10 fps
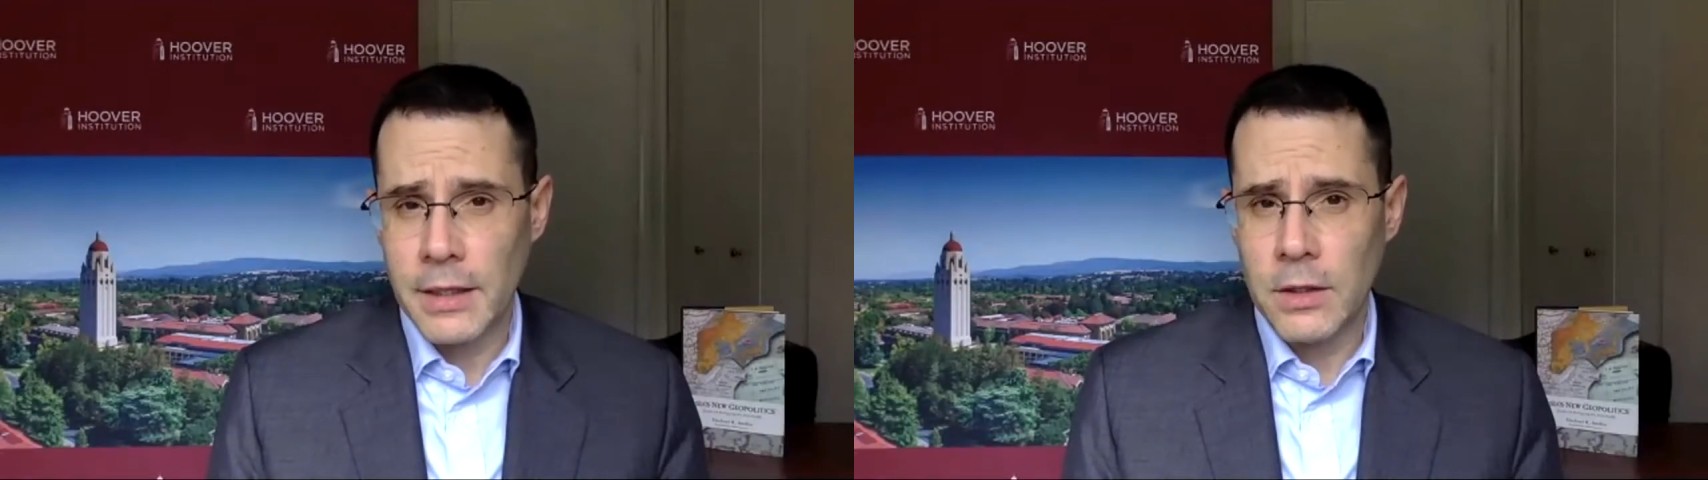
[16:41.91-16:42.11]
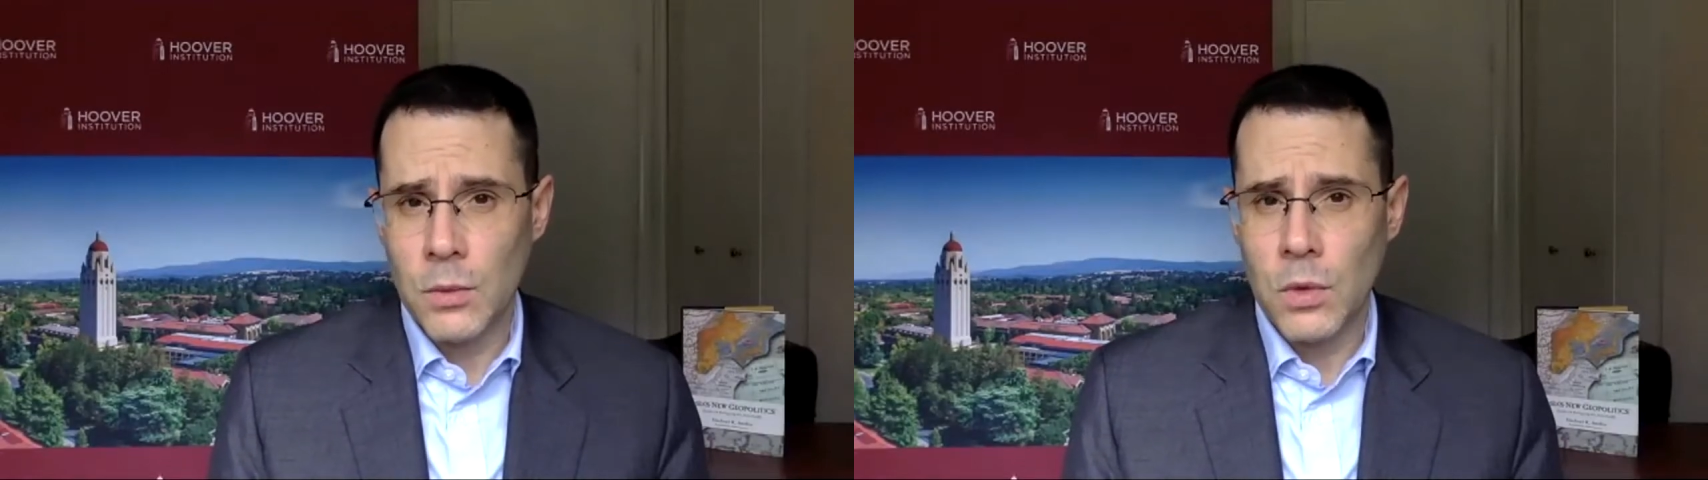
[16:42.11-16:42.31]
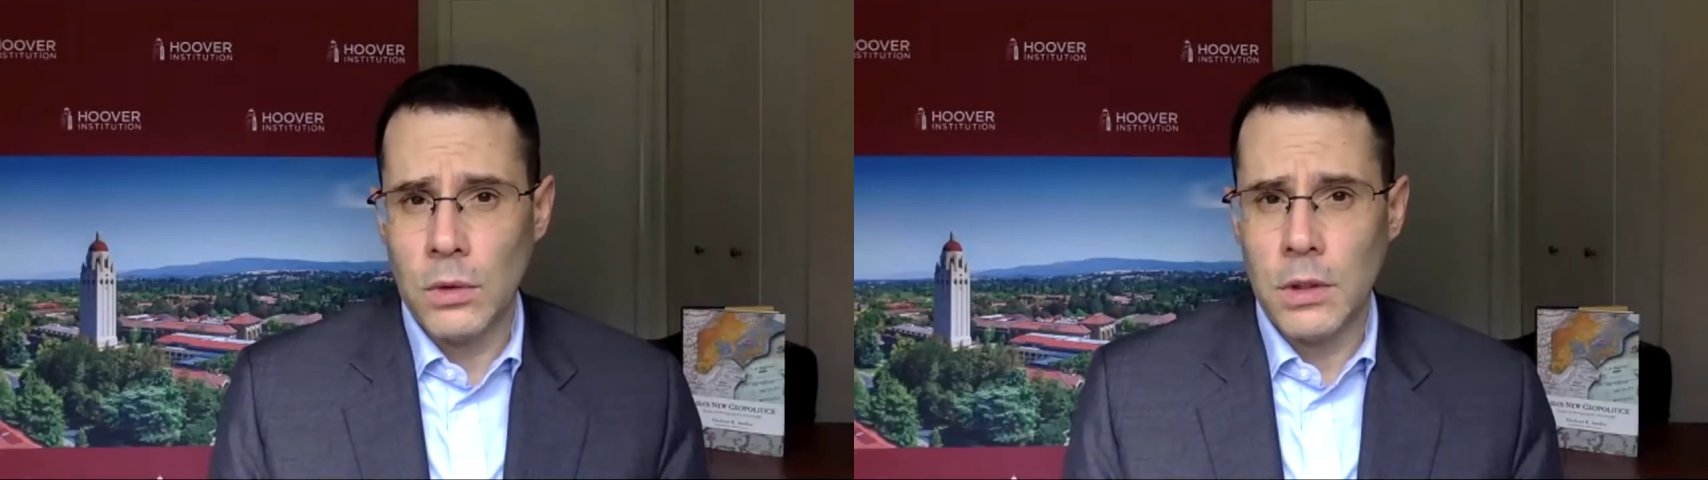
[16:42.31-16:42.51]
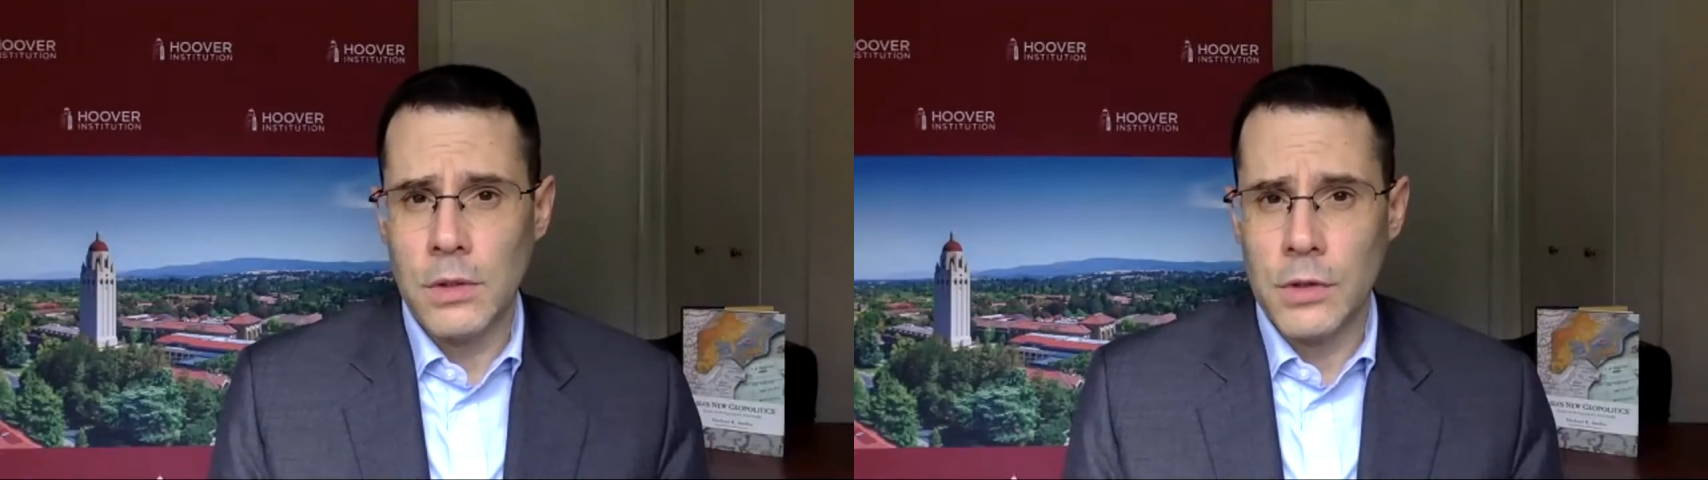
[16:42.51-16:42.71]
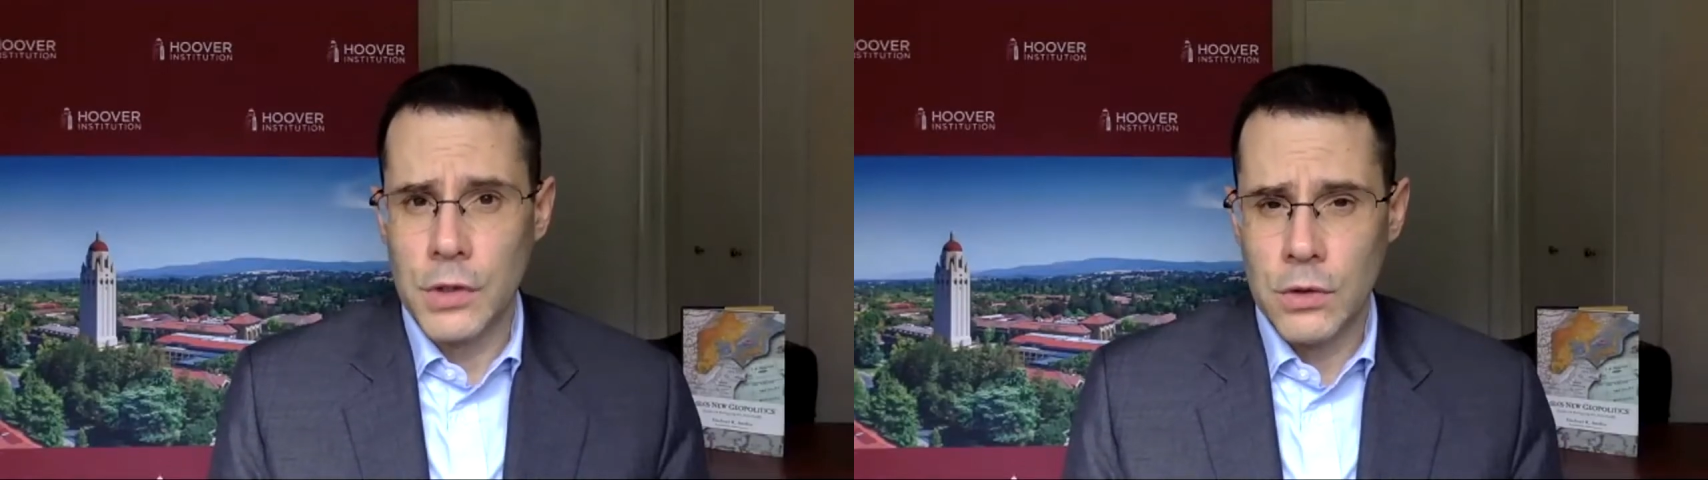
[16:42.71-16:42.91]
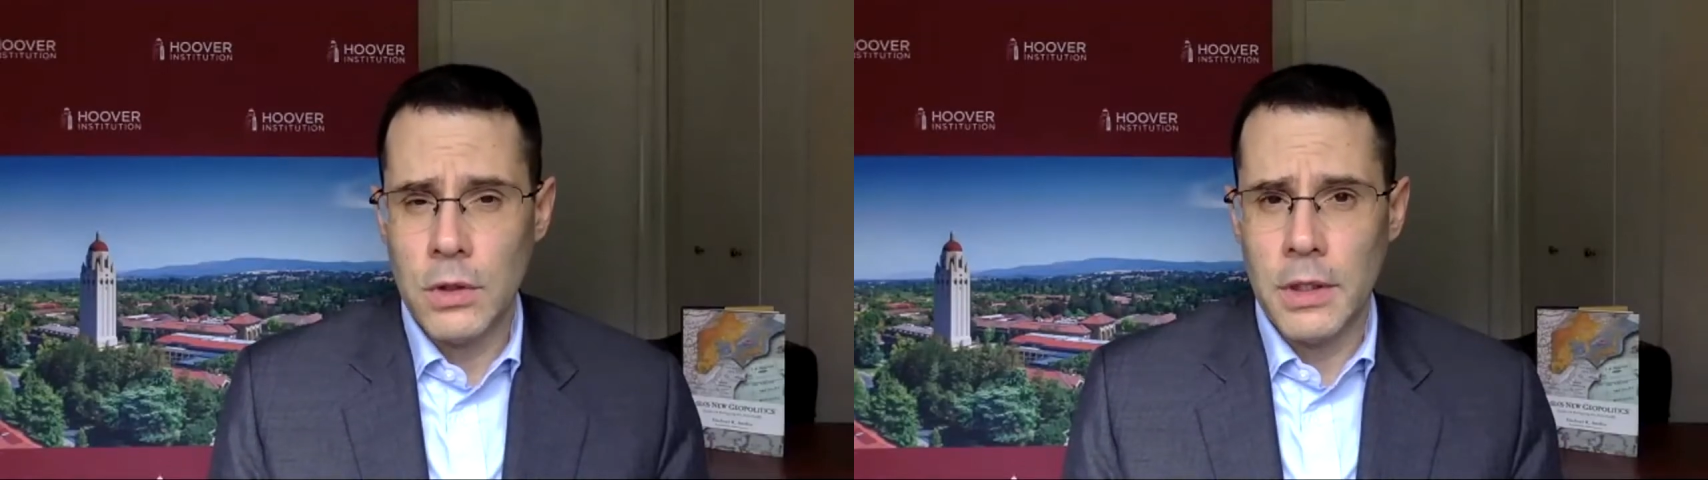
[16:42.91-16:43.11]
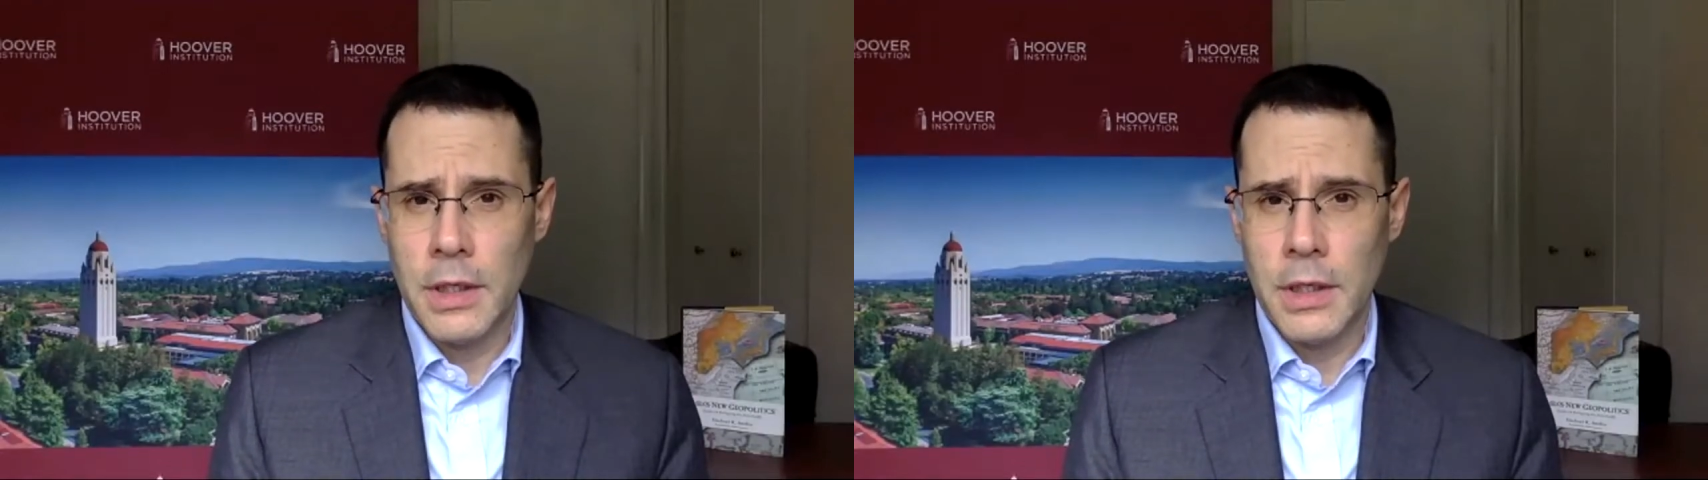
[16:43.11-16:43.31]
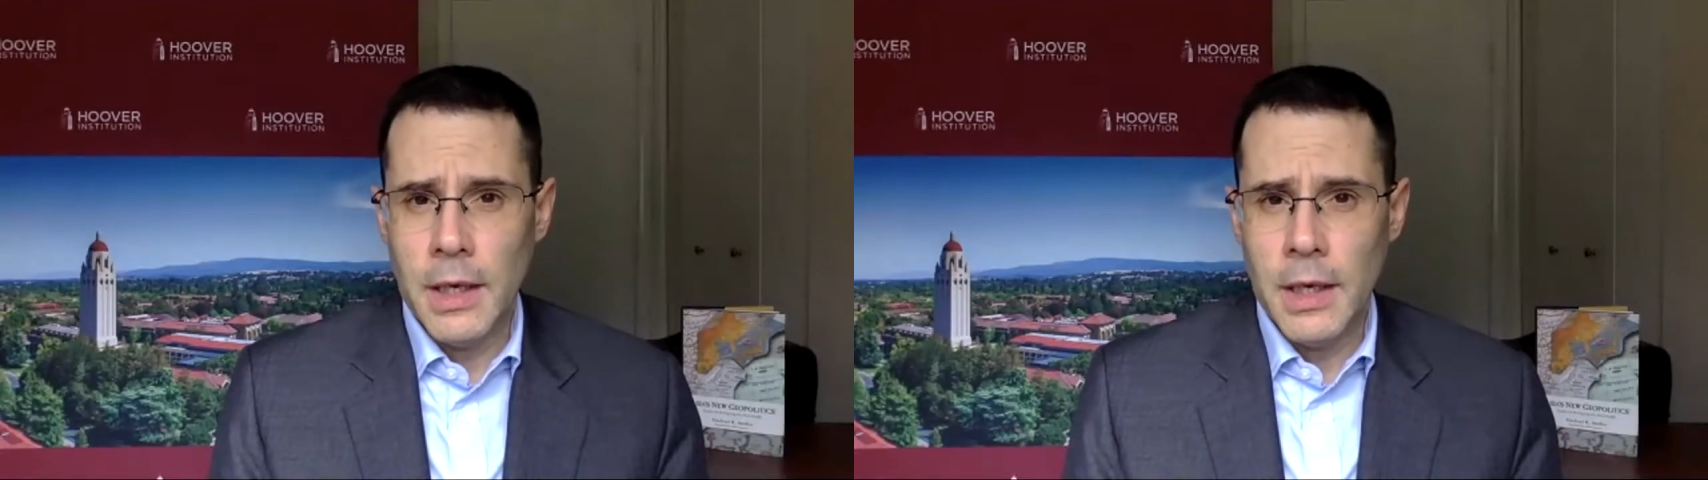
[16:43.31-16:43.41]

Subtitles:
that the world understood